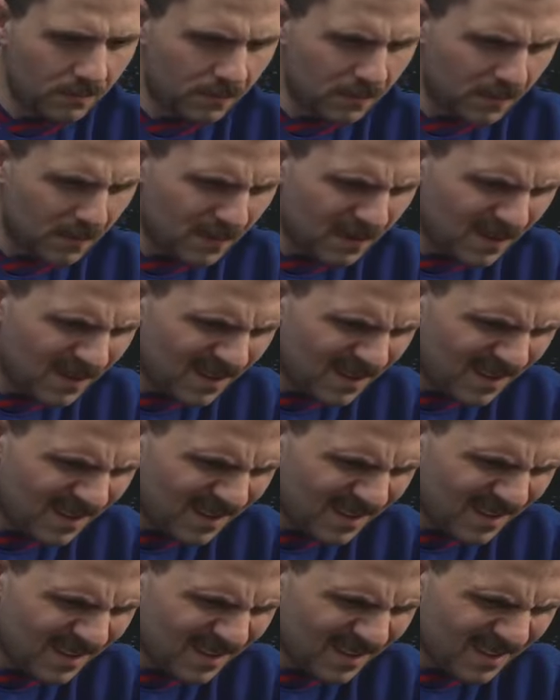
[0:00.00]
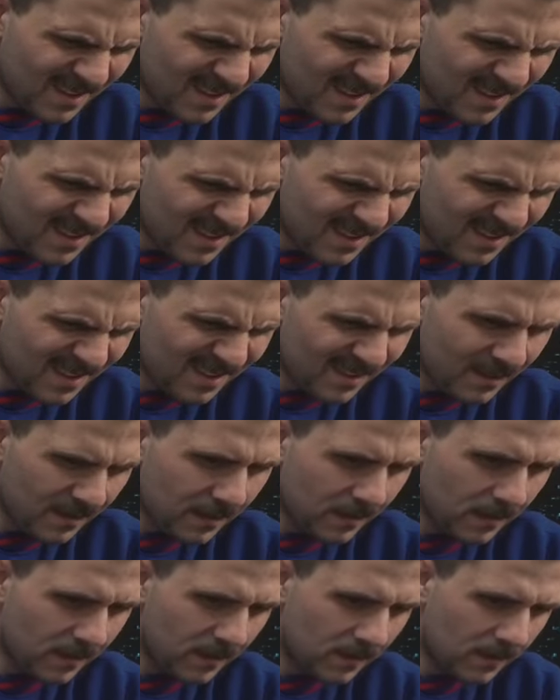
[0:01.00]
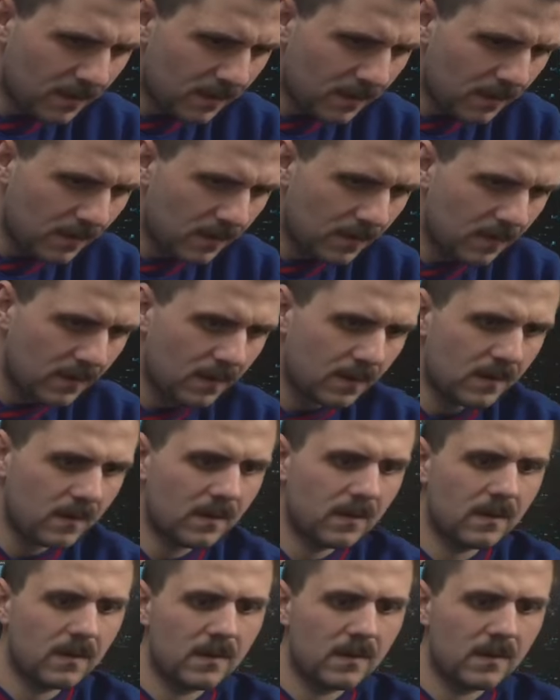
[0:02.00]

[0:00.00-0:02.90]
No one is speaking in this clip.